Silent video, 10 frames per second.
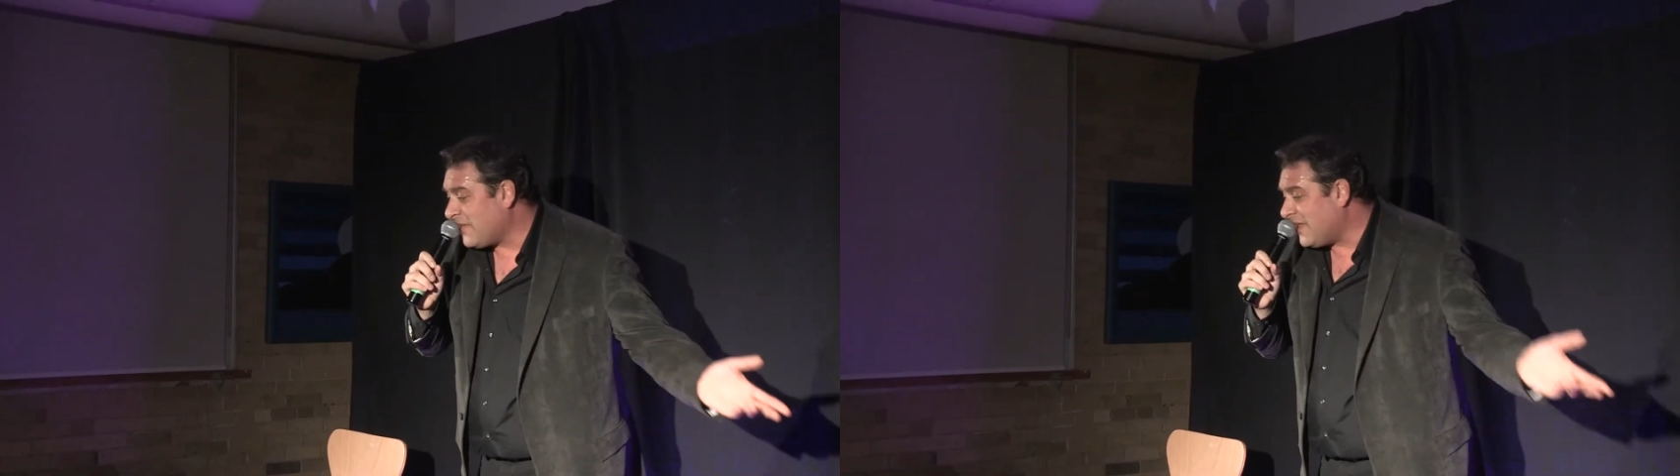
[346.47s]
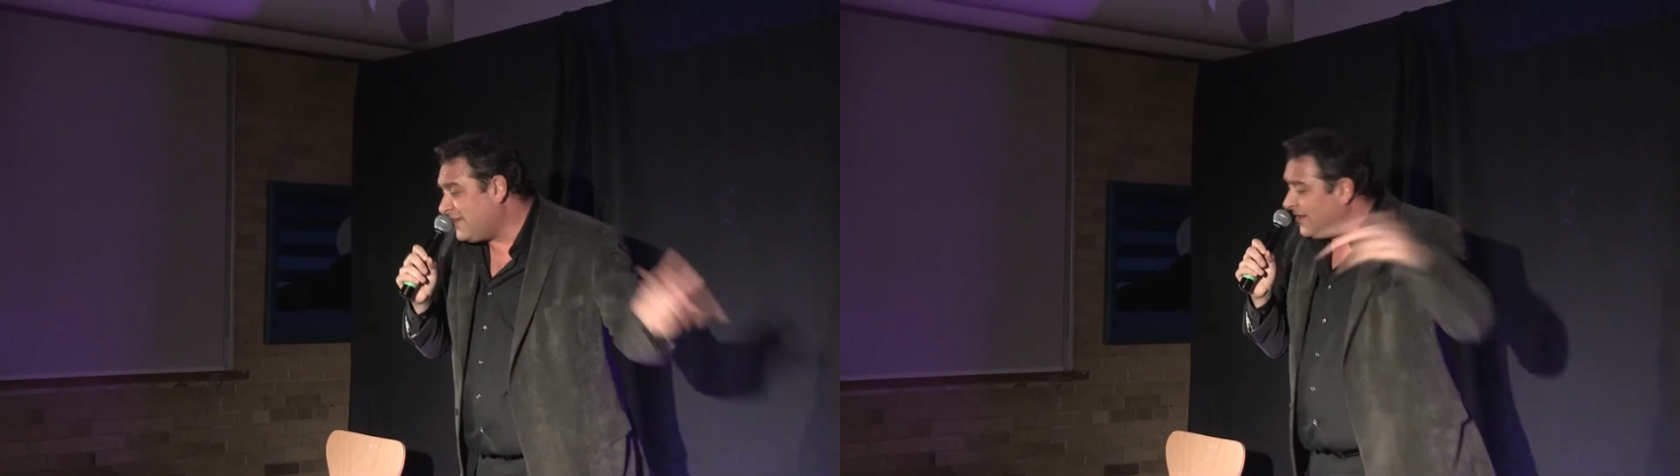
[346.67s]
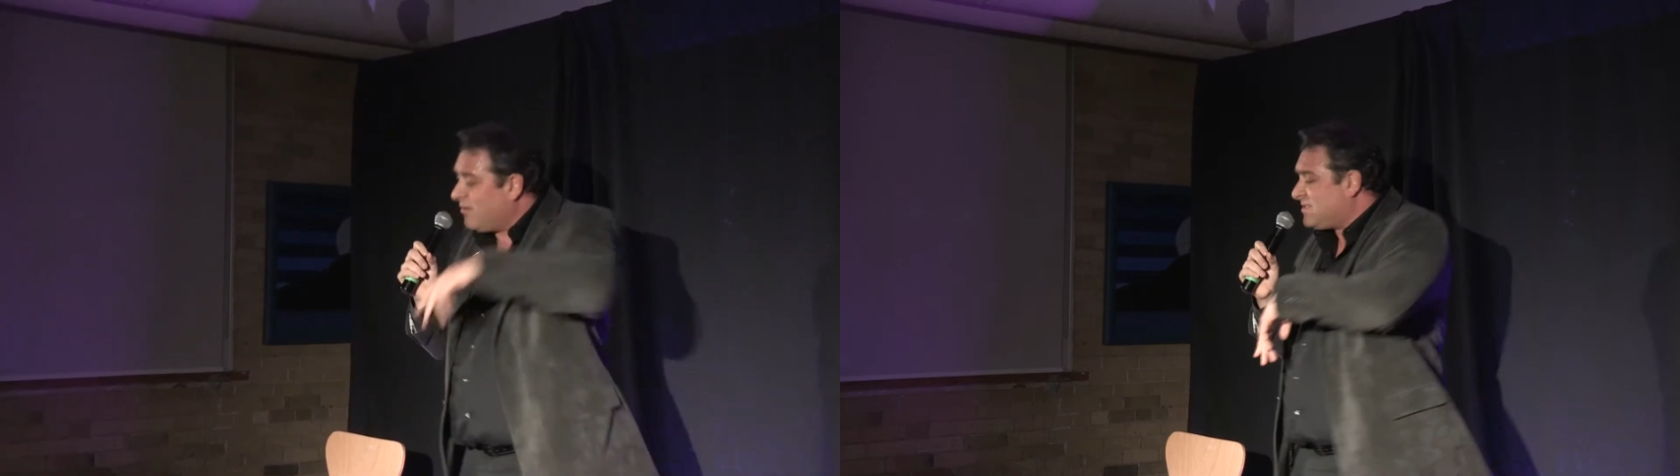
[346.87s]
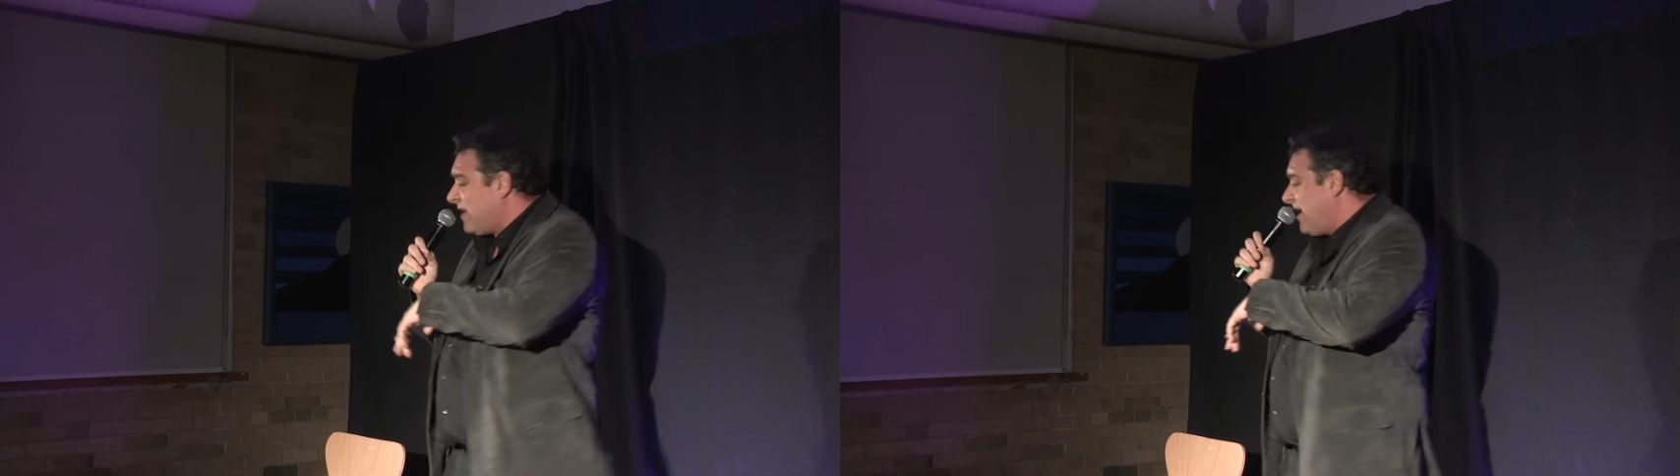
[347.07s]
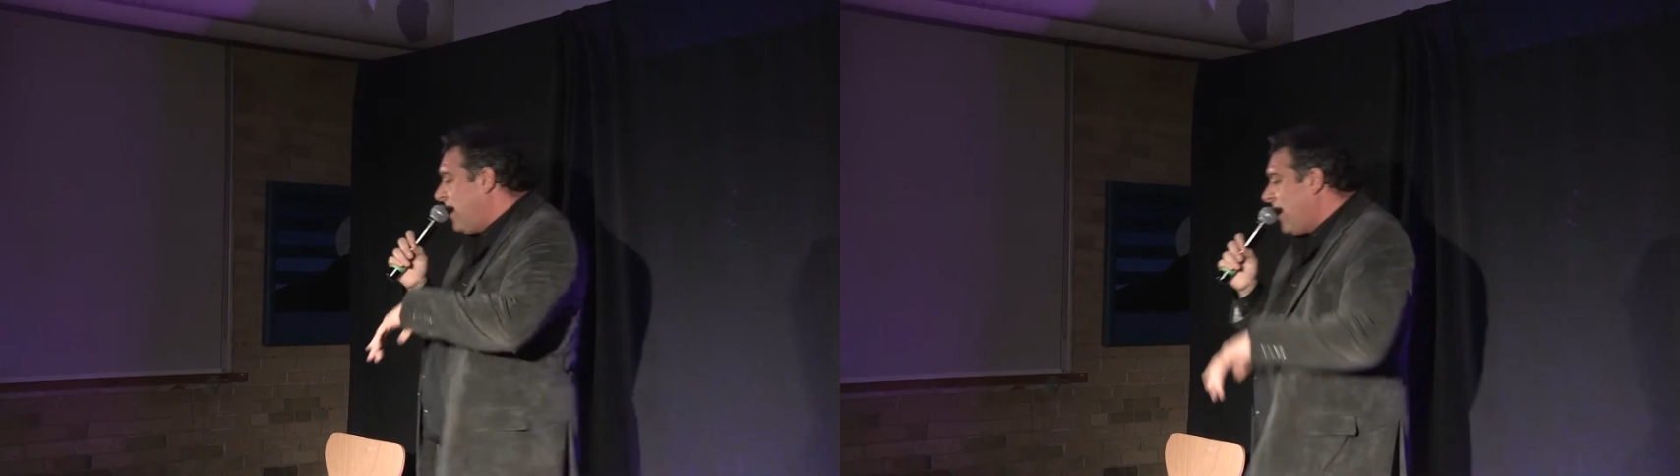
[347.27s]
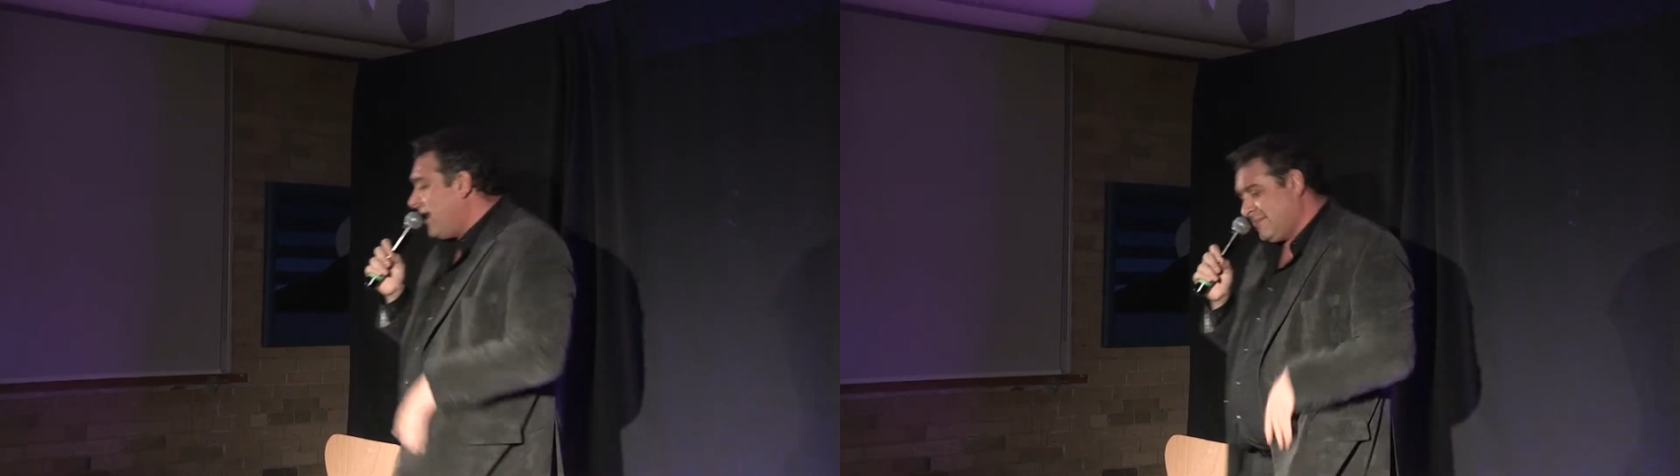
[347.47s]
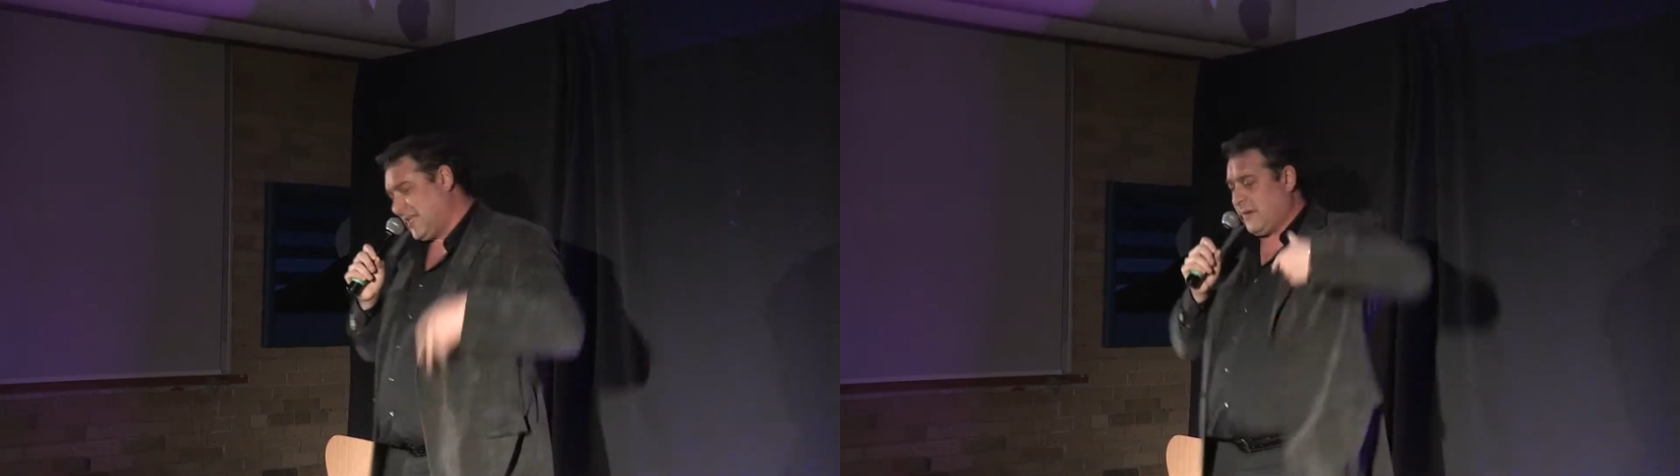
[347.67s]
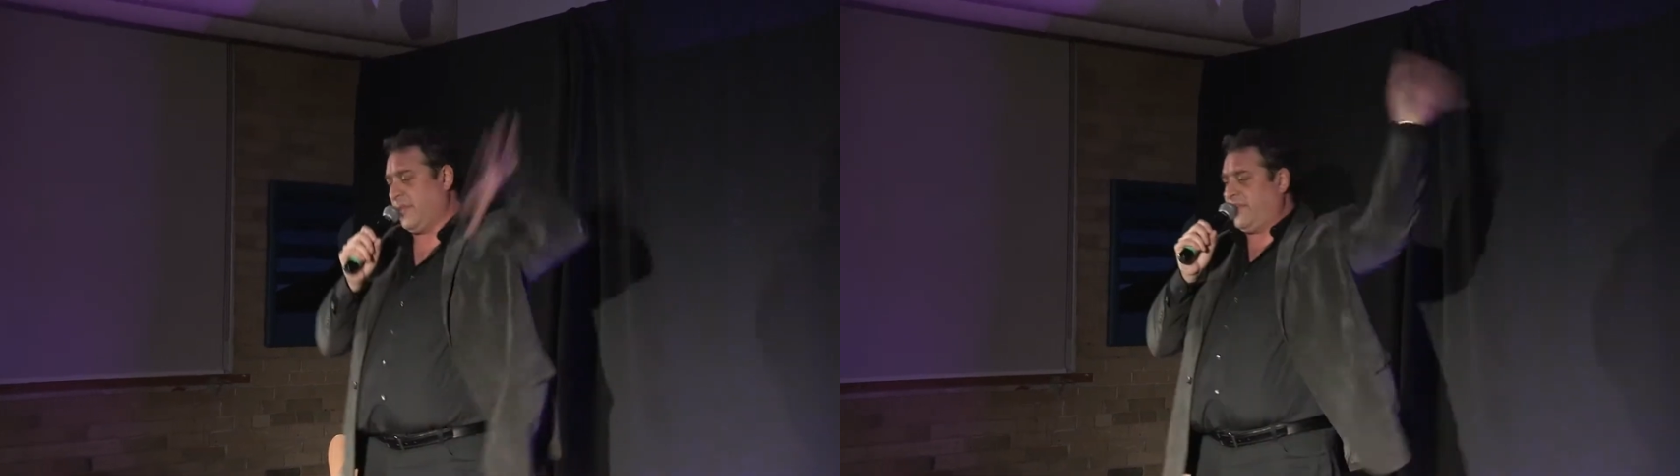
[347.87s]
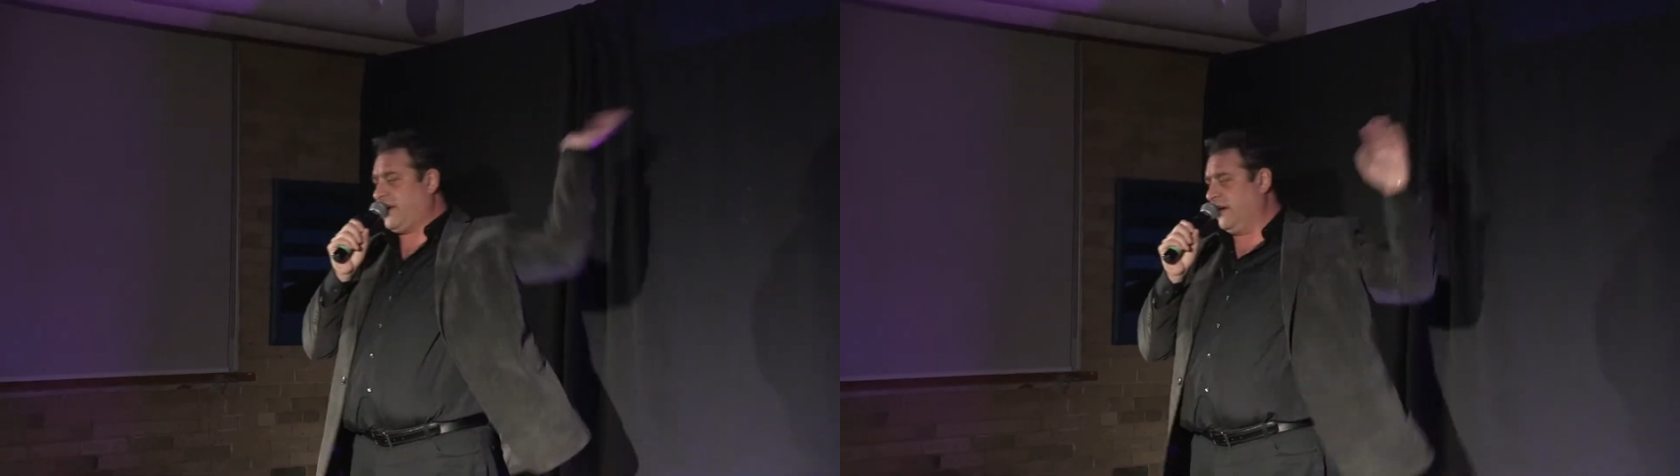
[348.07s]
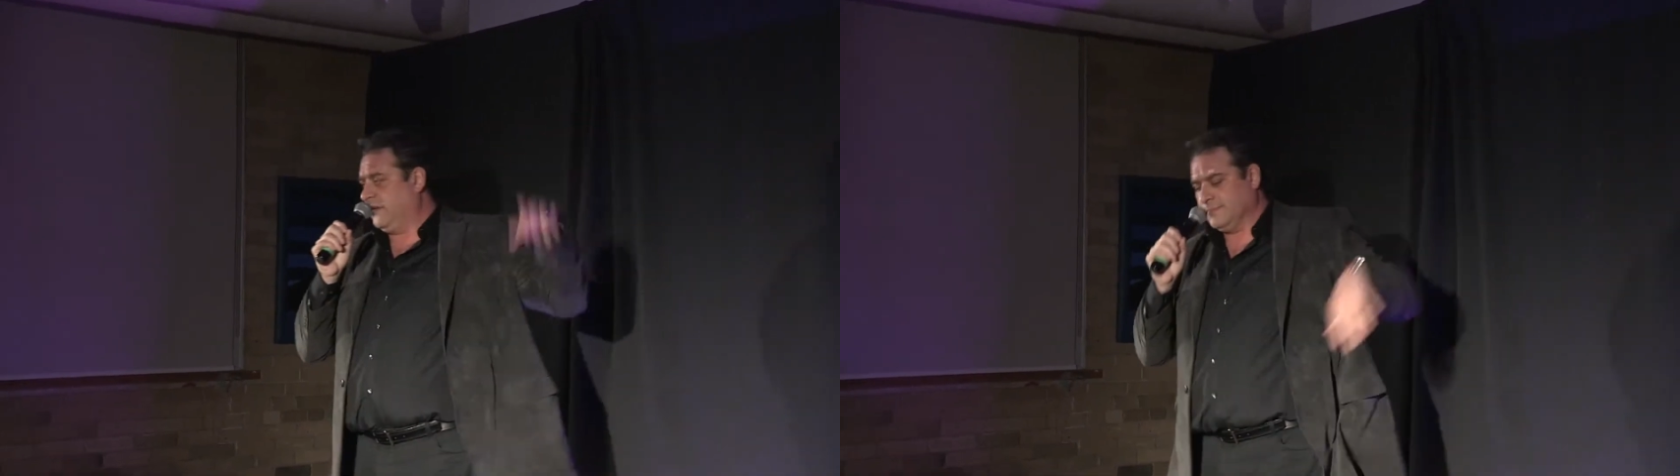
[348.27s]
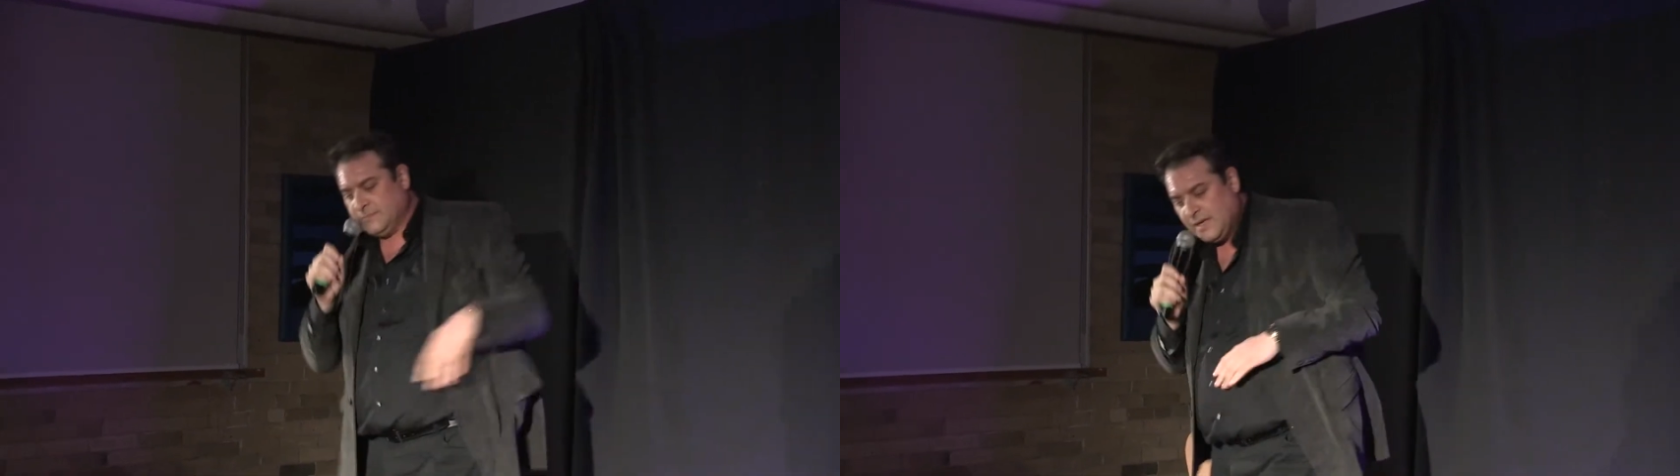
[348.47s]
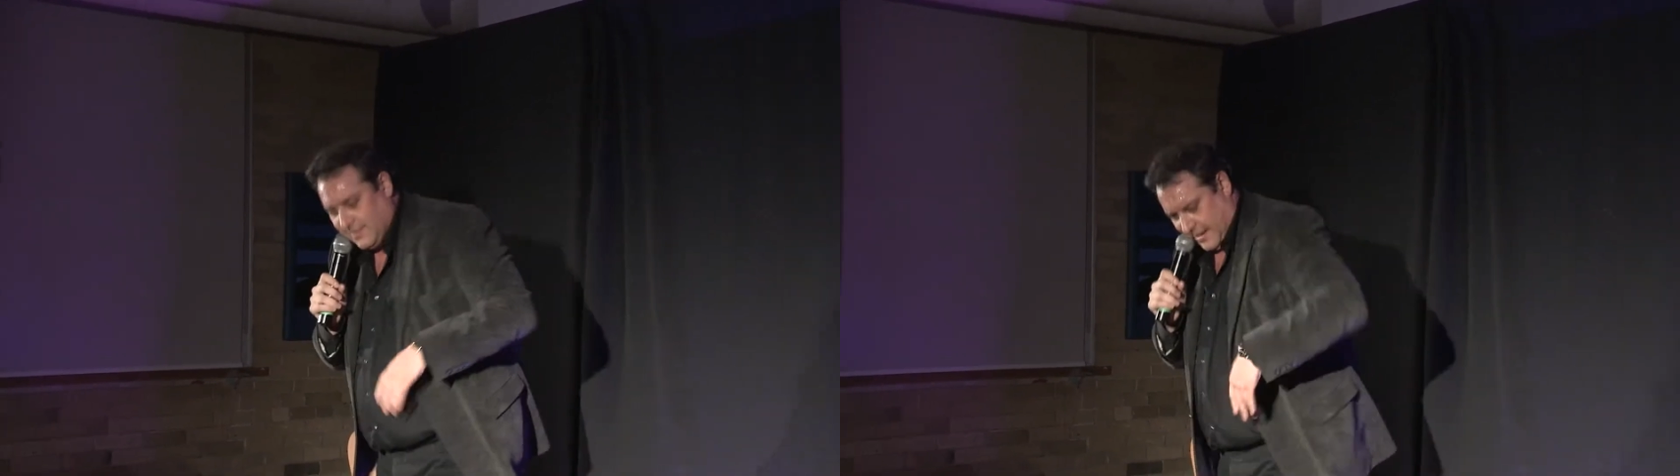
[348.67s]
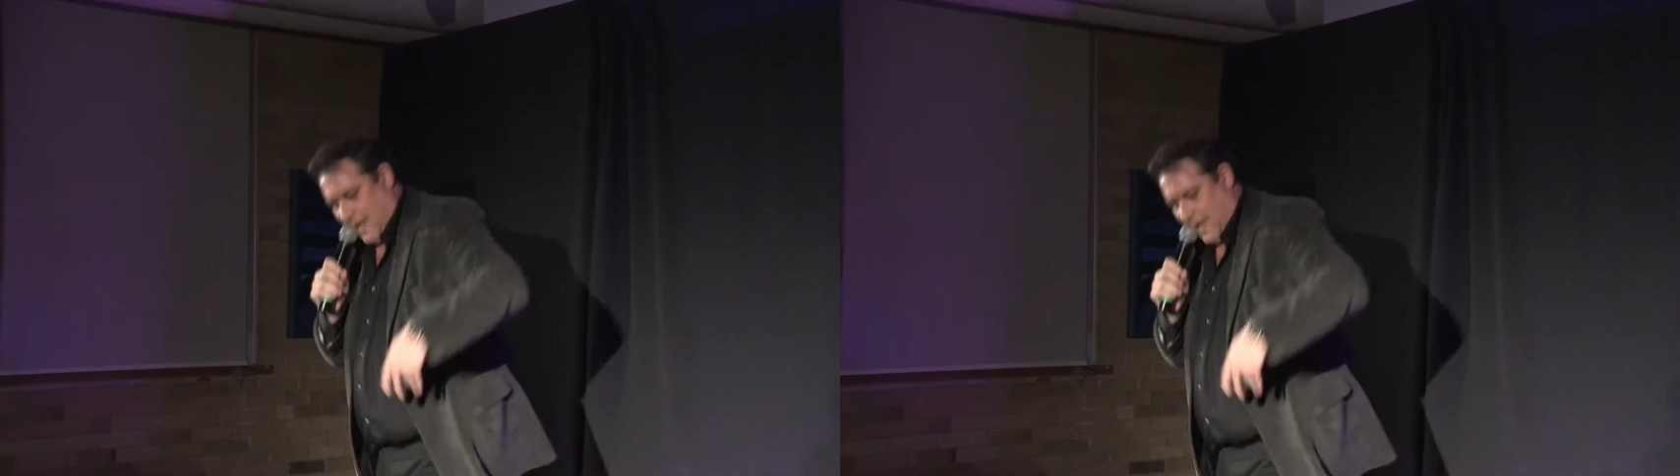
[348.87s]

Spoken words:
and then, you know, Sunday night, send them the fuck home. You